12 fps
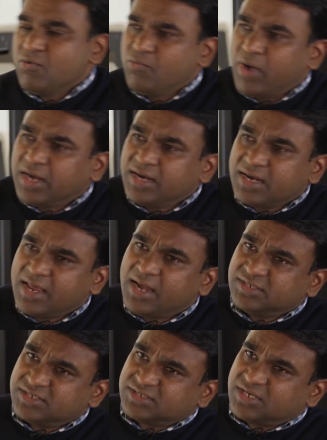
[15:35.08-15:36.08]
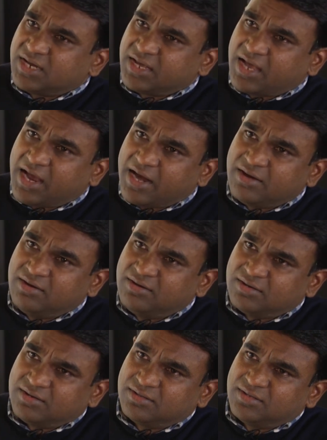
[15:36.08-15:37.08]
One realization I had,
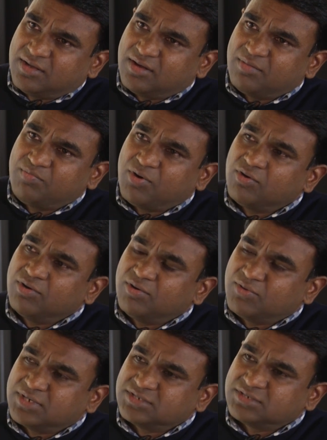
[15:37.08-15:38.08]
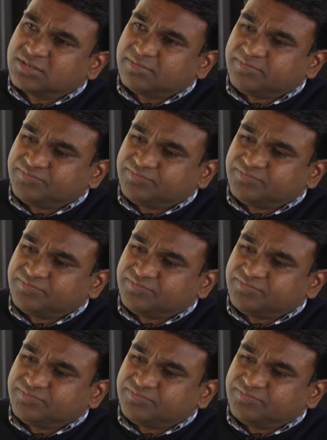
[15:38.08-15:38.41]
uh, uh Paul, was